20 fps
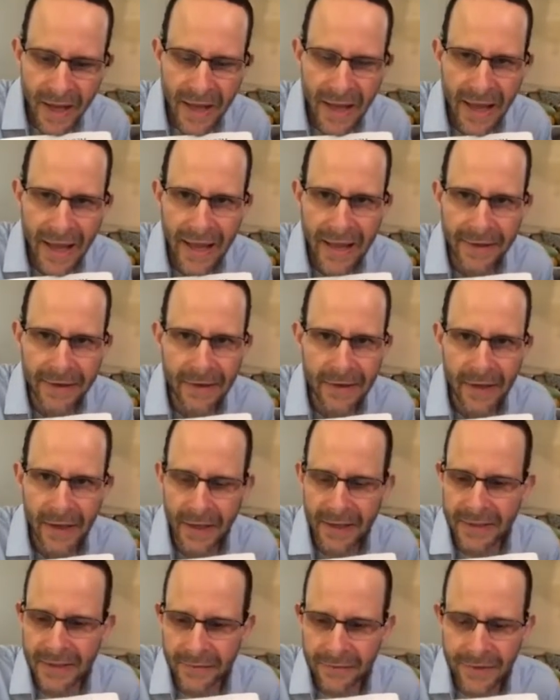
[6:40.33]

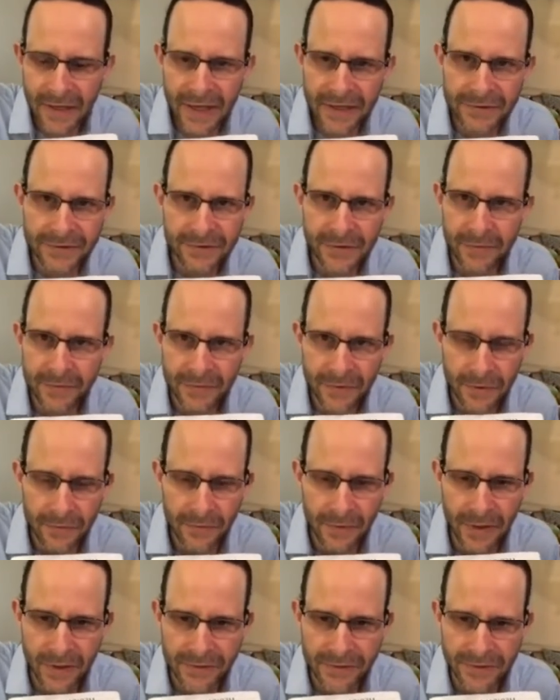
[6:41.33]
I never had strep throat
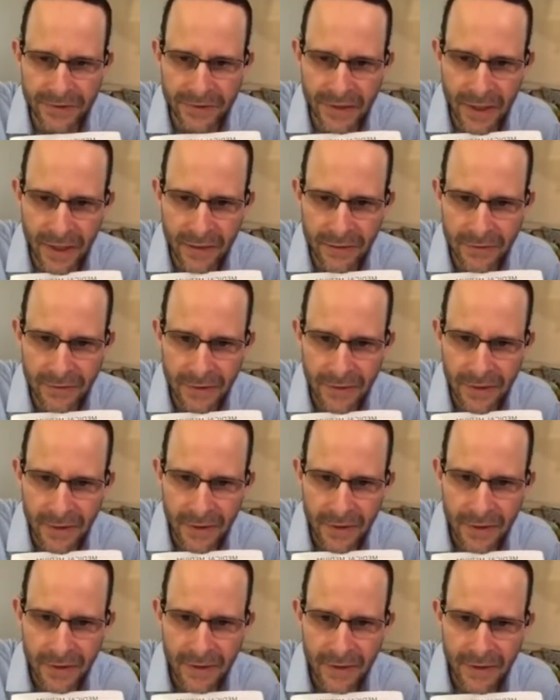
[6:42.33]
when I was a child.
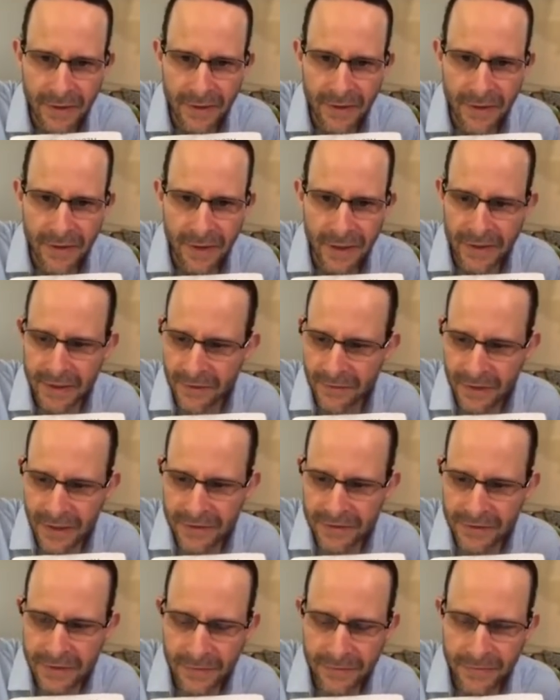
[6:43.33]
I never
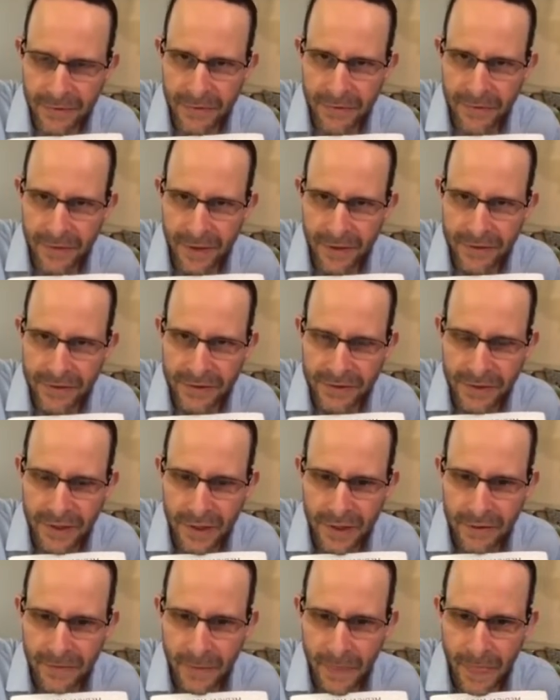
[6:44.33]
had strep throat when I was a
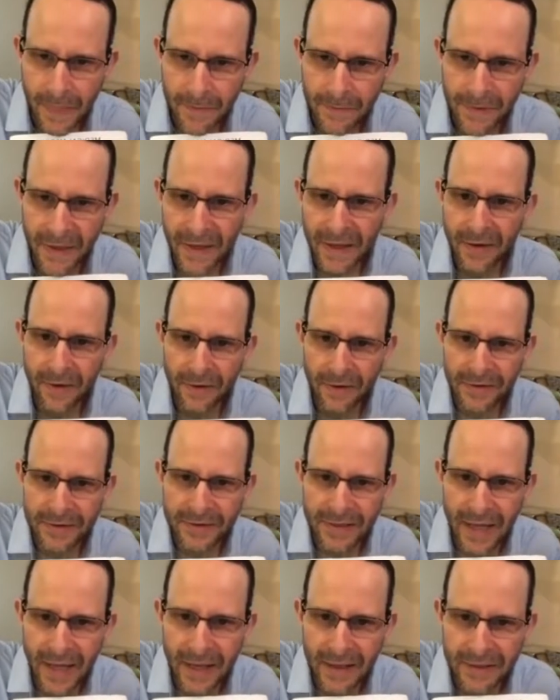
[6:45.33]
child, but I got all
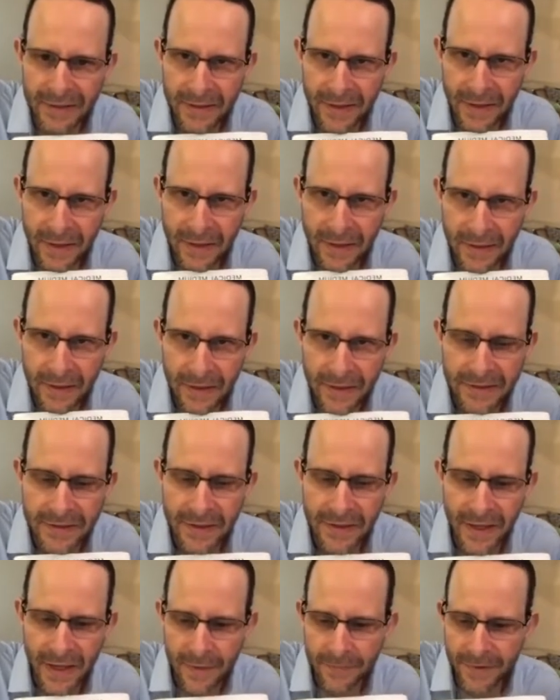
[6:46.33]
this acne. I
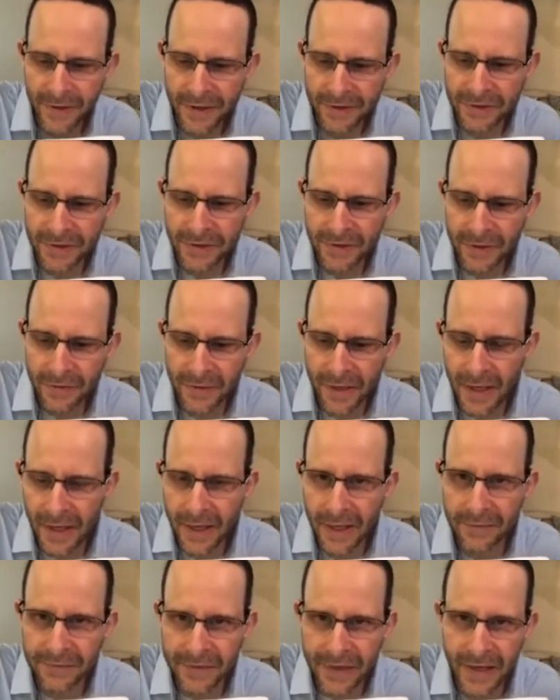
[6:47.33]
said, yeah, because you don't
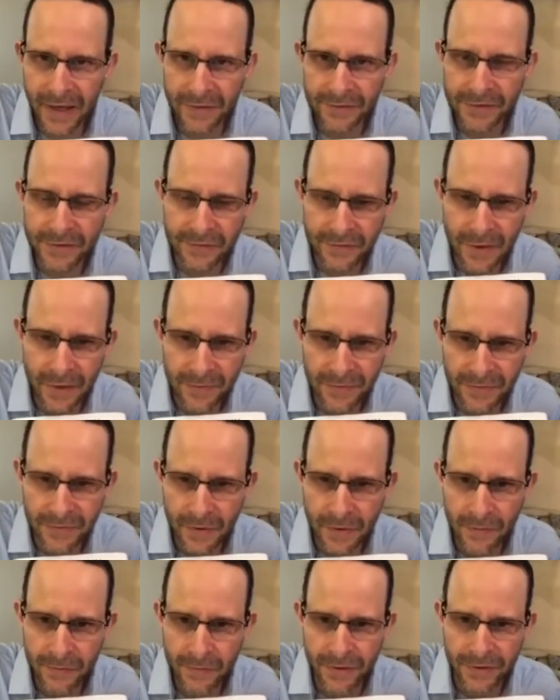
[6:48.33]
have to have strep
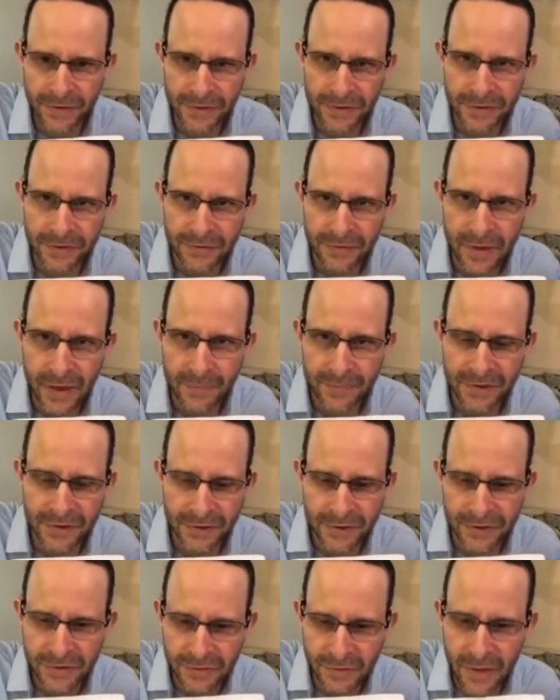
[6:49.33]
throat with your strep.
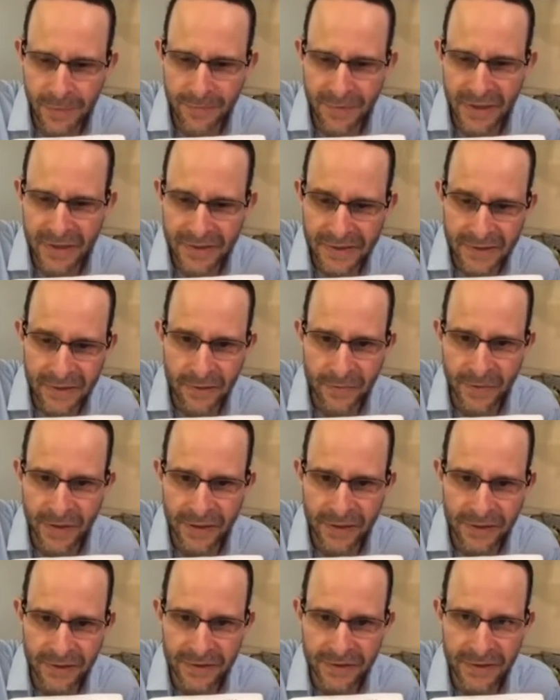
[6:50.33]
Your strep can still
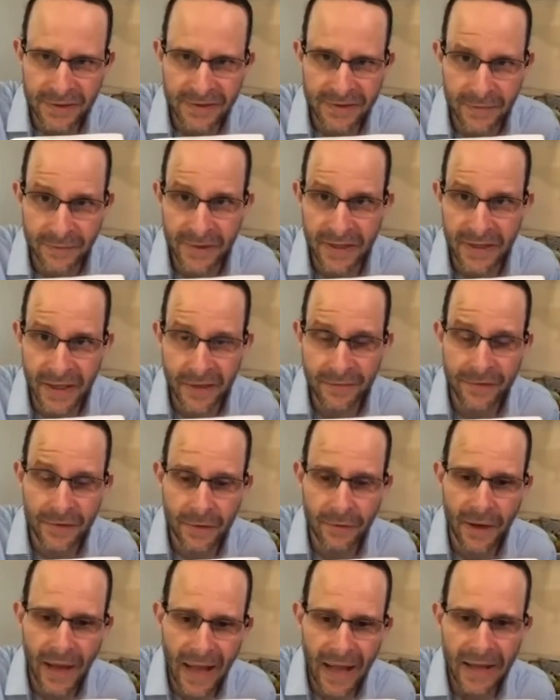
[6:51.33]
be in your system and give
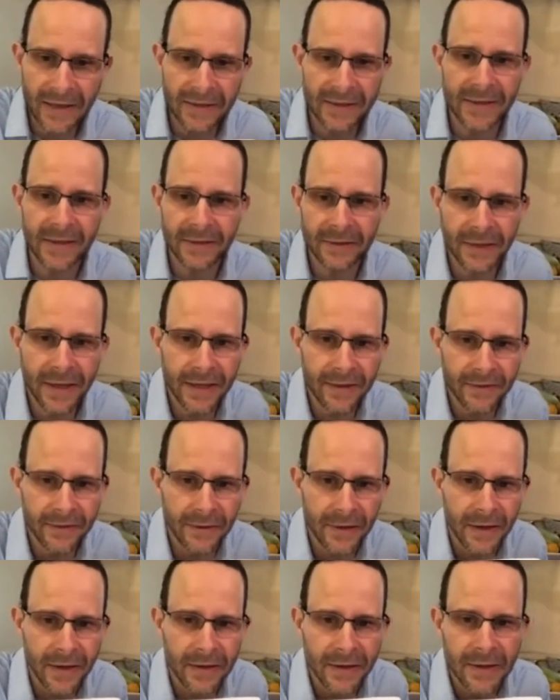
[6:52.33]
you acne later
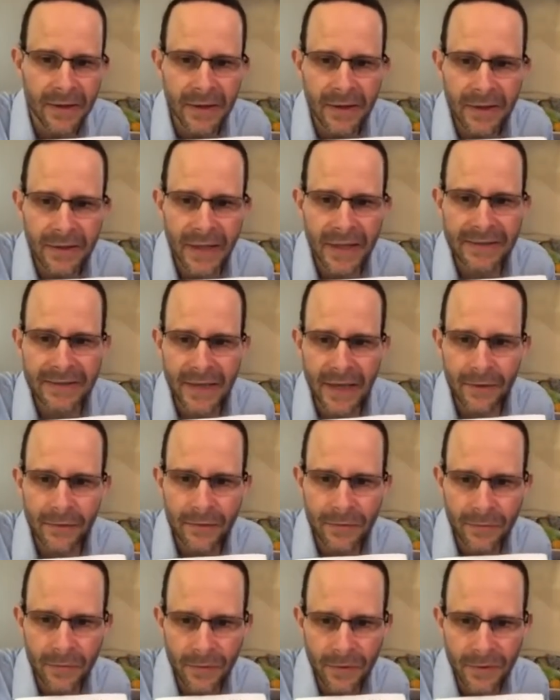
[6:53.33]
on. That's
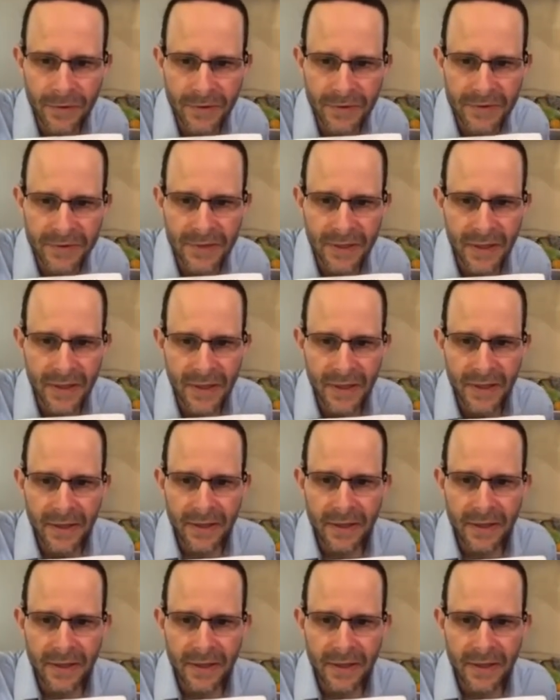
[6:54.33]
how it works.